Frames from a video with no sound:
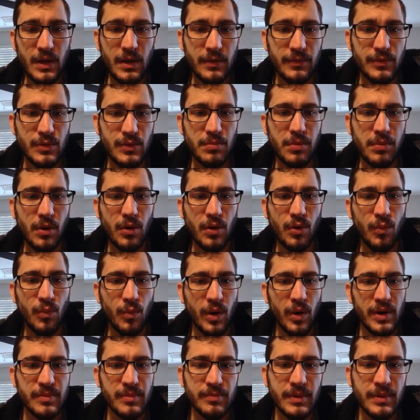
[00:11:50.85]
If you borrow
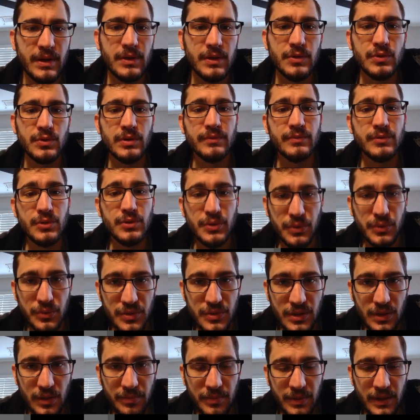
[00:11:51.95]
1 bit, you have 2
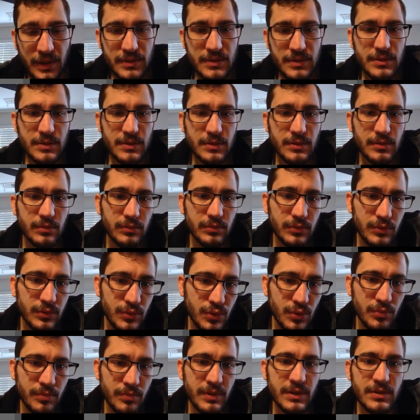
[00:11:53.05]
subnets.
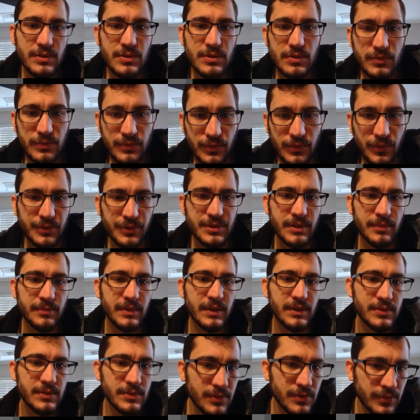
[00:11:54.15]
2 bits, 4
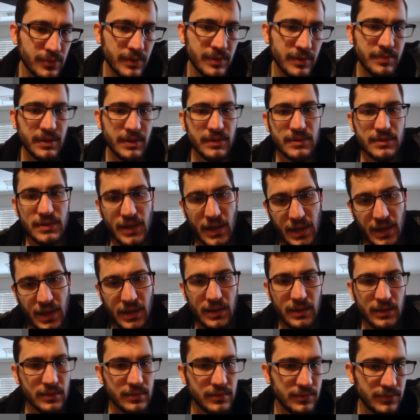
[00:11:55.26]
subnets. 3 bits,
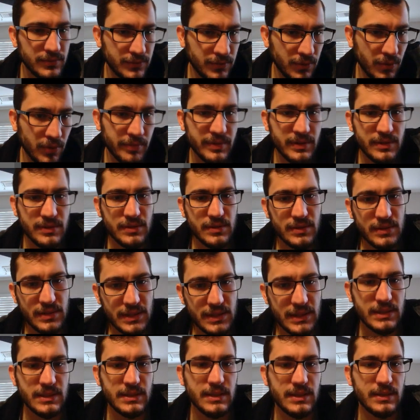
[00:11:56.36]
8. 4 bits,
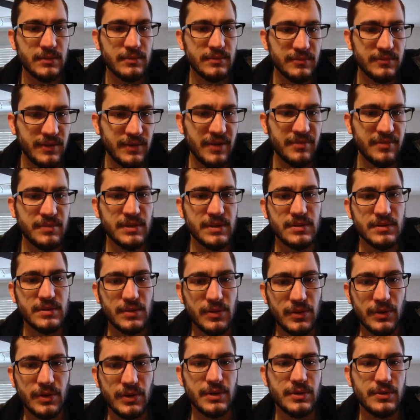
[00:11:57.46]
16. 5 bits,
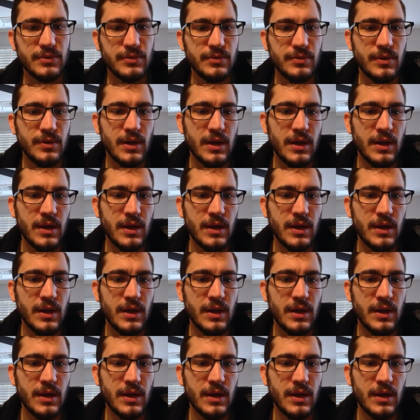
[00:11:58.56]
32.